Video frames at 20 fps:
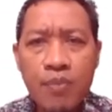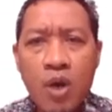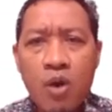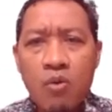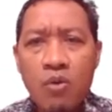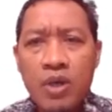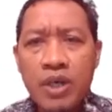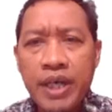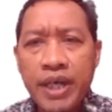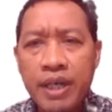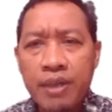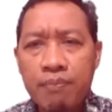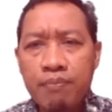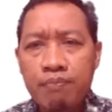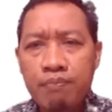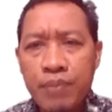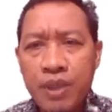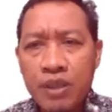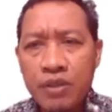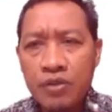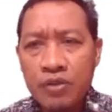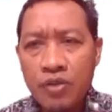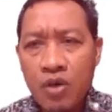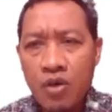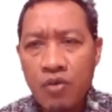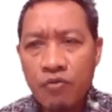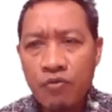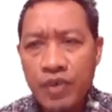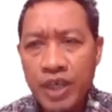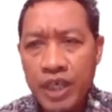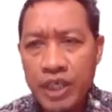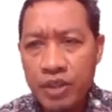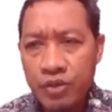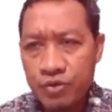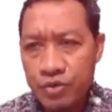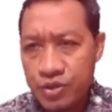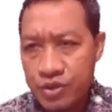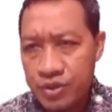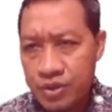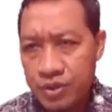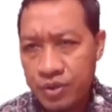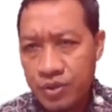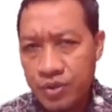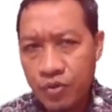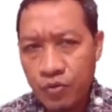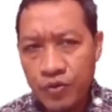power and peak torque values,